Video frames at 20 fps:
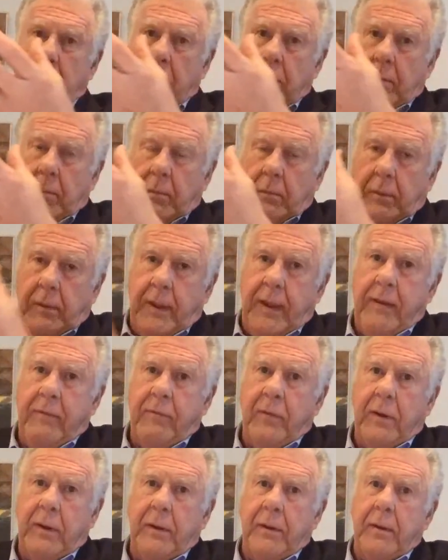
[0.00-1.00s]

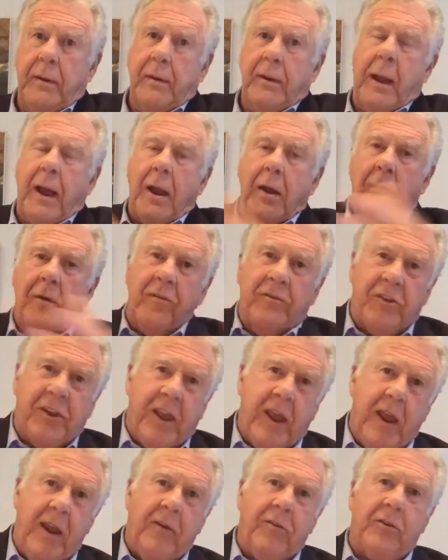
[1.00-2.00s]
leaving higher
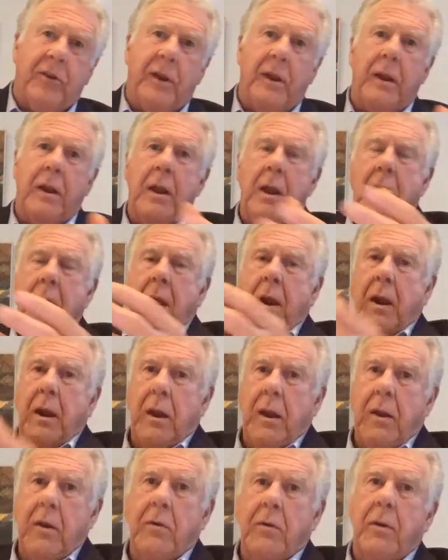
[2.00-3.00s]
education
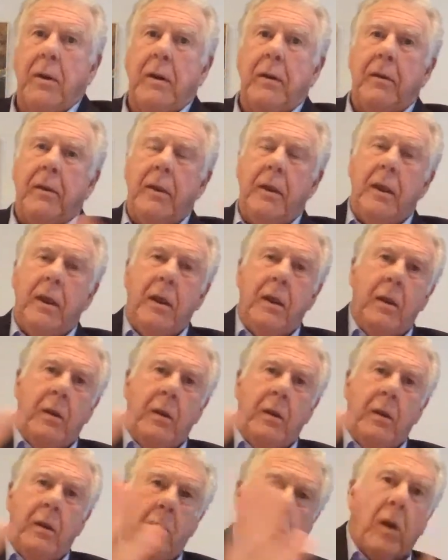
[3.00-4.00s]
and entering
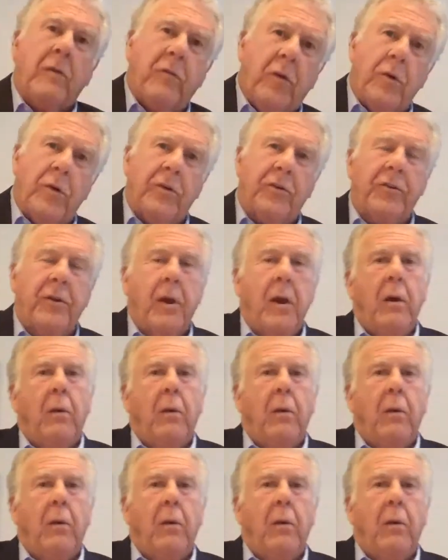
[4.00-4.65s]
the workforce,